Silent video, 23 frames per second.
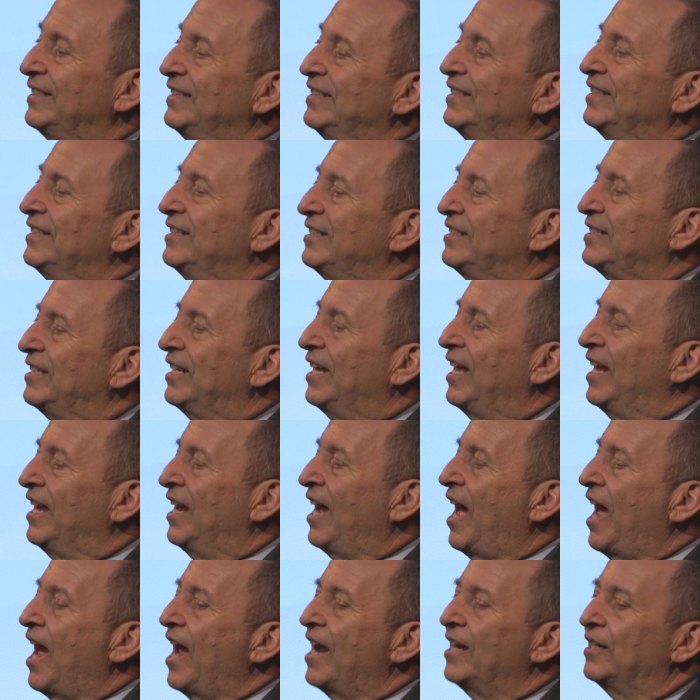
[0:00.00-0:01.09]
is a
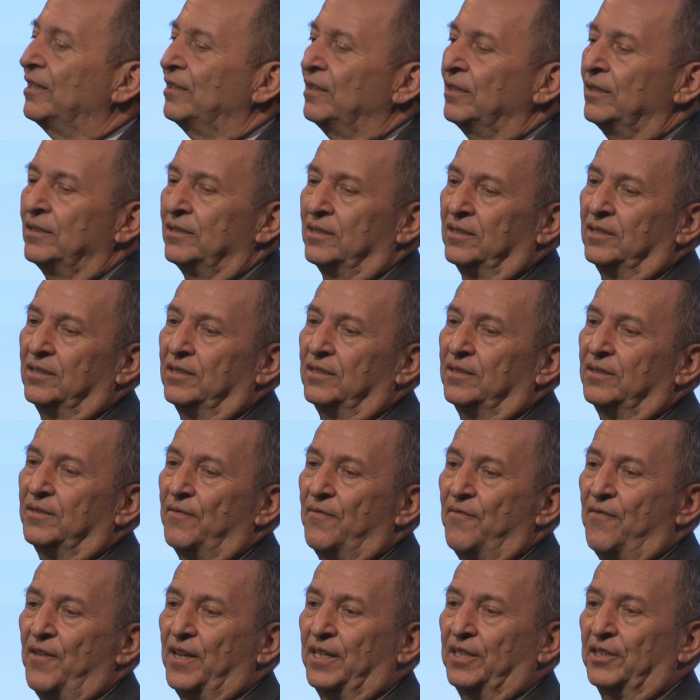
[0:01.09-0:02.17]
higher
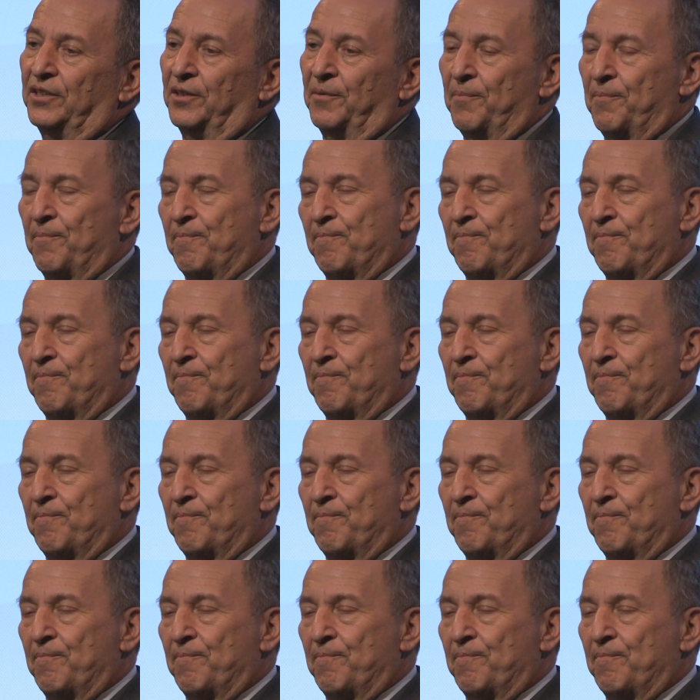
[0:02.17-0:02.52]
figure.